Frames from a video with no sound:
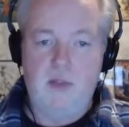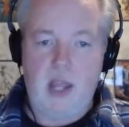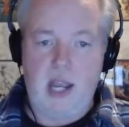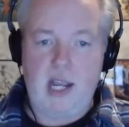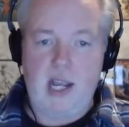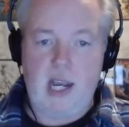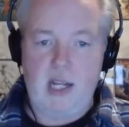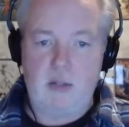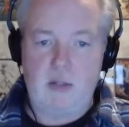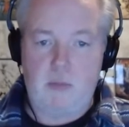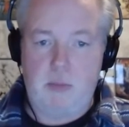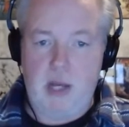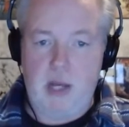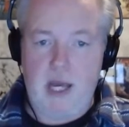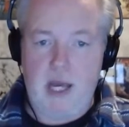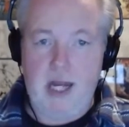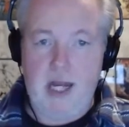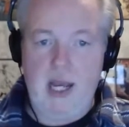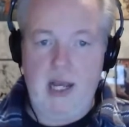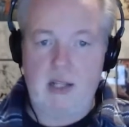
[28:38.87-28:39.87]
That guy's a
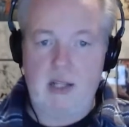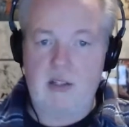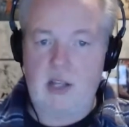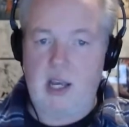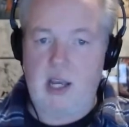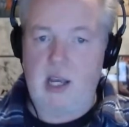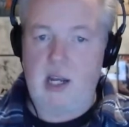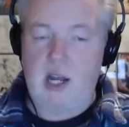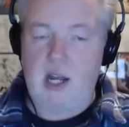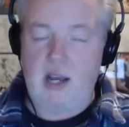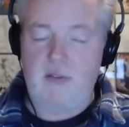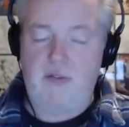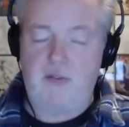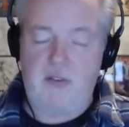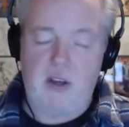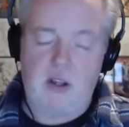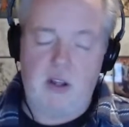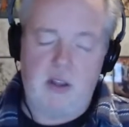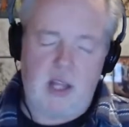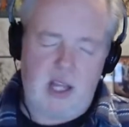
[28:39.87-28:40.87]
badass, and I
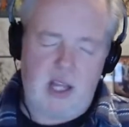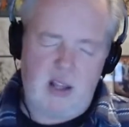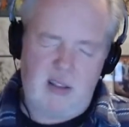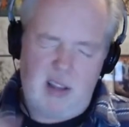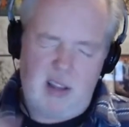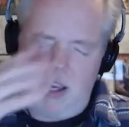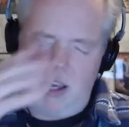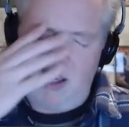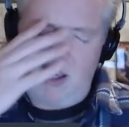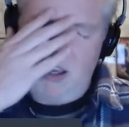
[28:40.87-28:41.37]
feel they